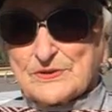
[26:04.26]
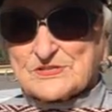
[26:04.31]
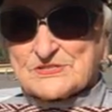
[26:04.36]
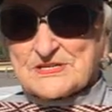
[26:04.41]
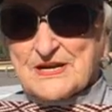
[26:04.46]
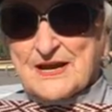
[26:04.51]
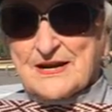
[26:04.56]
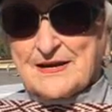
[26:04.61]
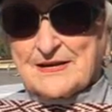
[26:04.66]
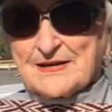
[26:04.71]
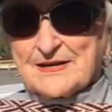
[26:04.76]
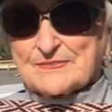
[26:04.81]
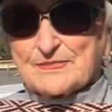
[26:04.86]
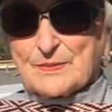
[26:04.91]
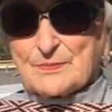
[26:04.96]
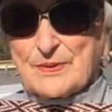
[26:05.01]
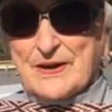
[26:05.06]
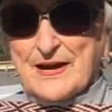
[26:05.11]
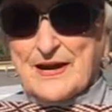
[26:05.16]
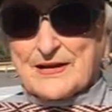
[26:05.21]
we were standing
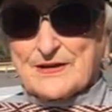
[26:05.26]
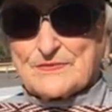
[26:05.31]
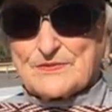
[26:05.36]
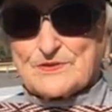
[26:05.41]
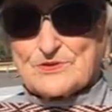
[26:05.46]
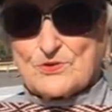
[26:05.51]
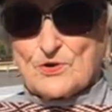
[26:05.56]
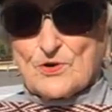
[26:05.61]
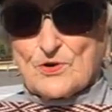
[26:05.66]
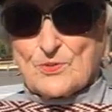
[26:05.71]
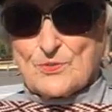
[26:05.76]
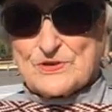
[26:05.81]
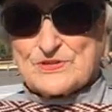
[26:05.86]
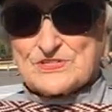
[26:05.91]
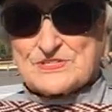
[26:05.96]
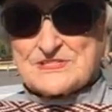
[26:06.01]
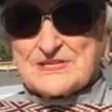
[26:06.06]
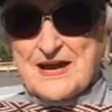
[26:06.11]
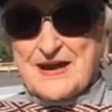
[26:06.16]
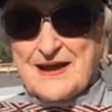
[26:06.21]
at the back of the door
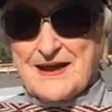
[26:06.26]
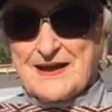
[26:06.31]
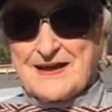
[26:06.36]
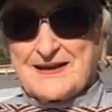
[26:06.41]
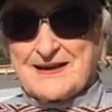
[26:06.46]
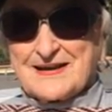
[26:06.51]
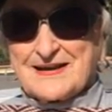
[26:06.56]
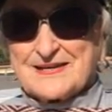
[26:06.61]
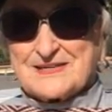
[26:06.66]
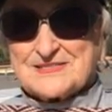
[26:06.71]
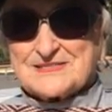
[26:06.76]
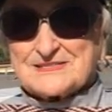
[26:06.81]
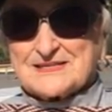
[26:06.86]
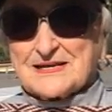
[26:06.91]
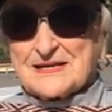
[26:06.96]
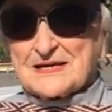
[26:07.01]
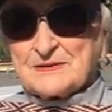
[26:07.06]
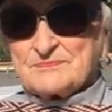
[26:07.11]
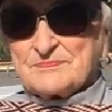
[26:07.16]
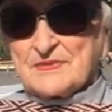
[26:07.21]
was Dad and he
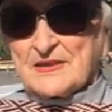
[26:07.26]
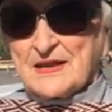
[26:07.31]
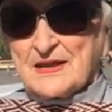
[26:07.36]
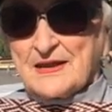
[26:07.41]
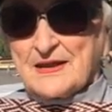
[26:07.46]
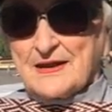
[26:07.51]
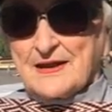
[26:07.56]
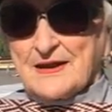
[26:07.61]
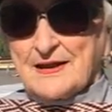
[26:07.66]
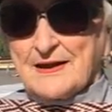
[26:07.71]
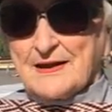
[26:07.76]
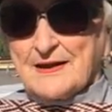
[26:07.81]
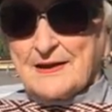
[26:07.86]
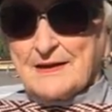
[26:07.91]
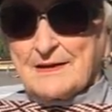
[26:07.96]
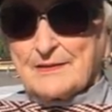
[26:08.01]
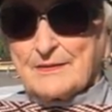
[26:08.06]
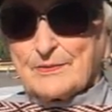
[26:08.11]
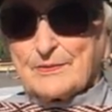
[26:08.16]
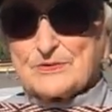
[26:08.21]
said,
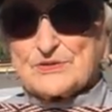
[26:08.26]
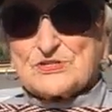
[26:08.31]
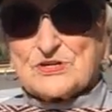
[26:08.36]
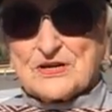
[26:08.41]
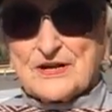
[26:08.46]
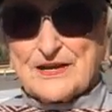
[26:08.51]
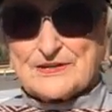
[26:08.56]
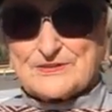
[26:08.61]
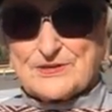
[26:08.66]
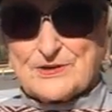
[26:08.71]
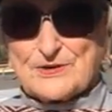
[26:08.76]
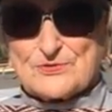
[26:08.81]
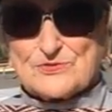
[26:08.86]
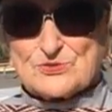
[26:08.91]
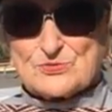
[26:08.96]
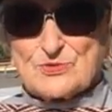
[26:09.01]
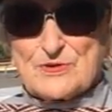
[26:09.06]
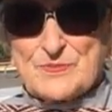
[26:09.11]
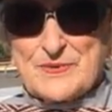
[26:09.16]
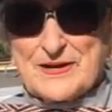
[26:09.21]
uh, would you like to go
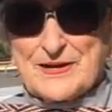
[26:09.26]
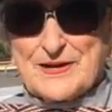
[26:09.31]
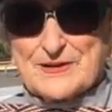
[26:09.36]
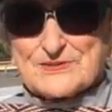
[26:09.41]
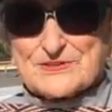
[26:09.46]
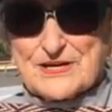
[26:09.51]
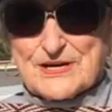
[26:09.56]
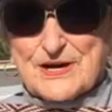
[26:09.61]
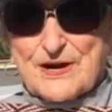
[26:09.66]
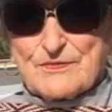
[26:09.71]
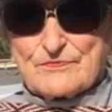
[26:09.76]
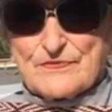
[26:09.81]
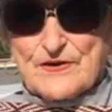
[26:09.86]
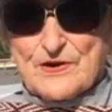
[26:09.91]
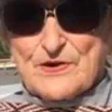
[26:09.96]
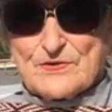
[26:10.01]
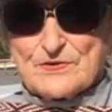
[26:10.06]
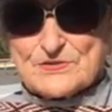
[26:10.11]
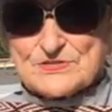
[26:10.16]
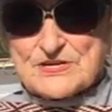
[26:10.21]
swimming out to
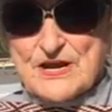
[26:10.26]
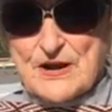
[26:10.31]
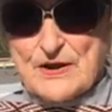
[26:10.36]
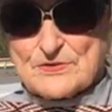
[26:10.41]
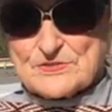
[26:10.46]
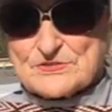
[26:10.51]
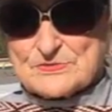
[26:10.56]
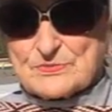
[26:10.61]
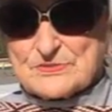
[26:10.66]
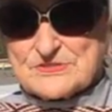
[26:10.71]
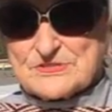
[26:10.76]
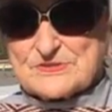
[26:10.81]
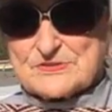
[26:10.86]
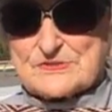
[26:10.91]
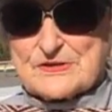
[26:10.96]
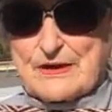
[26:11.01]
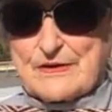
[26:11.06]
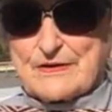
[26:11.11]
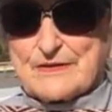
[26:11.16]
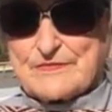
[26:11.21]
Farrell's house, which
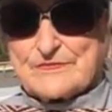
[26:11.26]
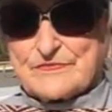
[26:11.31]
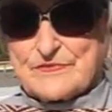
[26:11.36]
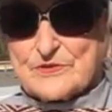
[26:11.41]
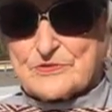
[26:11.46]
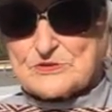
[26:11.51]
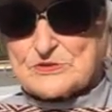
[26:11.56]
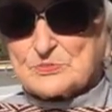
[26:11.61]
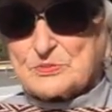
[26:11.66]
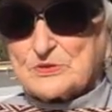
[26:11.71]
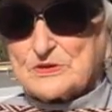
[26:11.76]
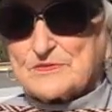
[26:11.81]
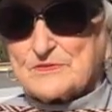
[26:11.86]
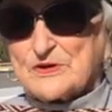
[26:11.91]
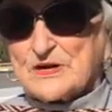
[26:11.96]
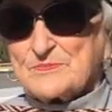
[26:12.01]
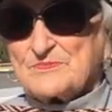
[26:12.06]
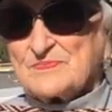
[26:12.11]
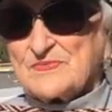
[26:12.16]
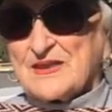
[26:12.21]
is out on Fair Oaks
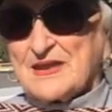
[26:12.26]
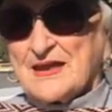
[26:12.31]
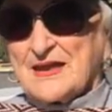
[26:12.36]
Boulevard?